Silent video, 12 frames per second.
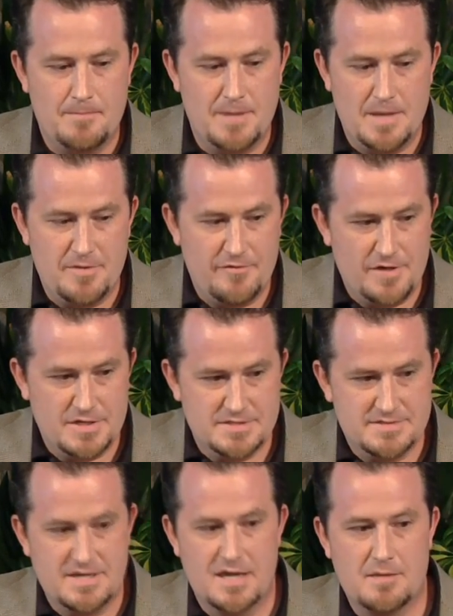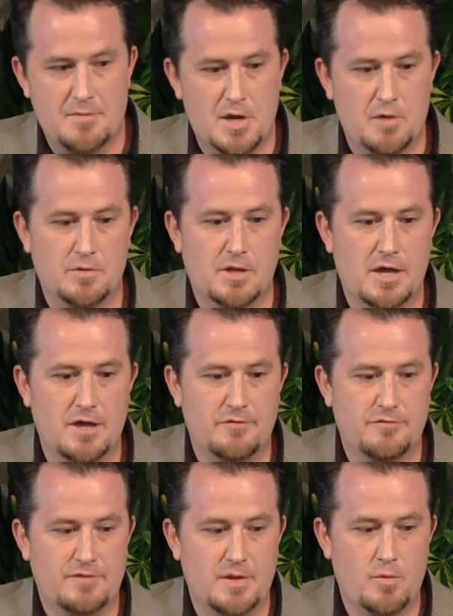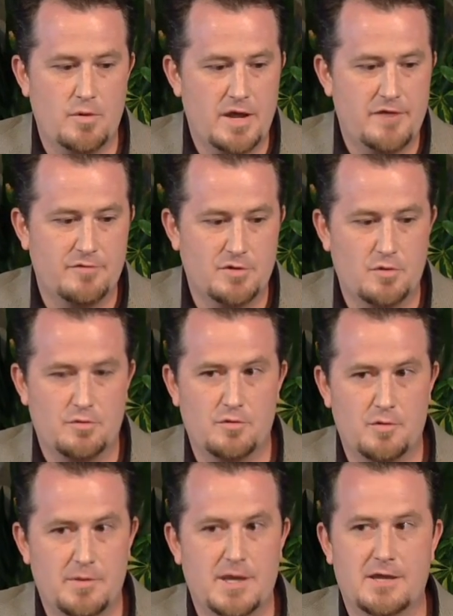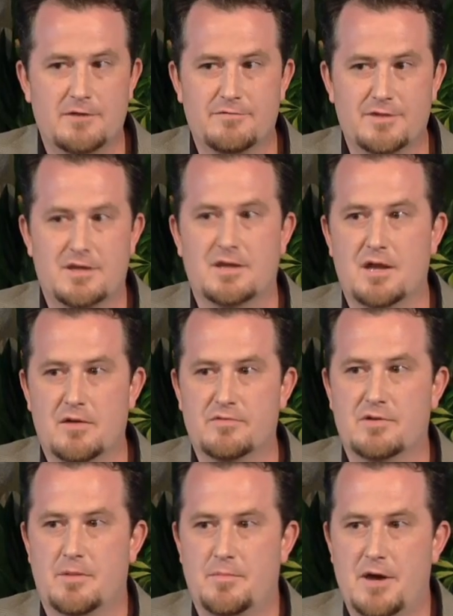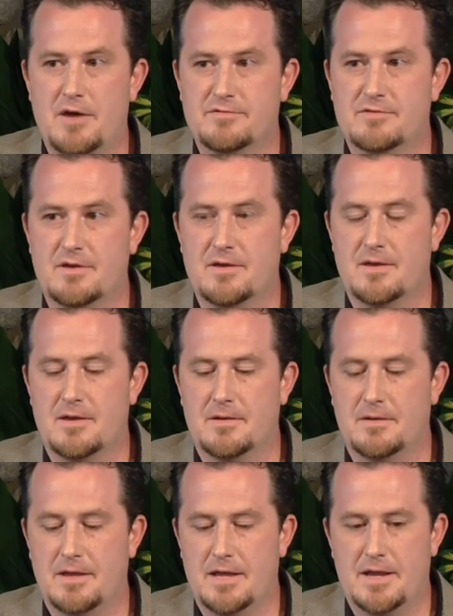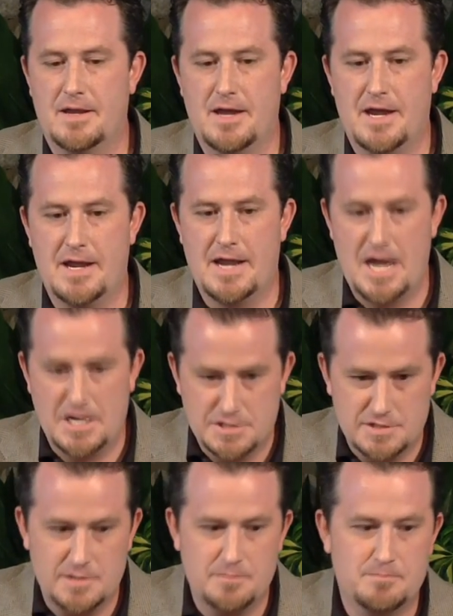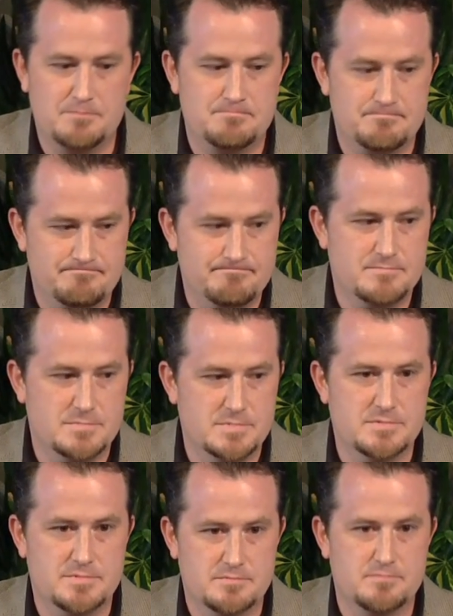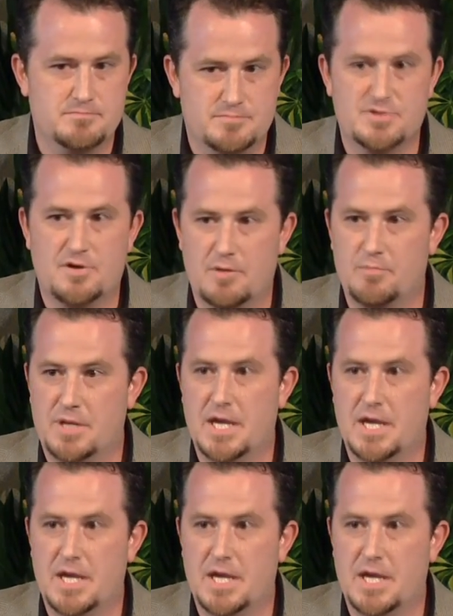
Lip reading: maybe if I just take my own life, they won't have to go through the pain of thinking I was an apostate. And I actually started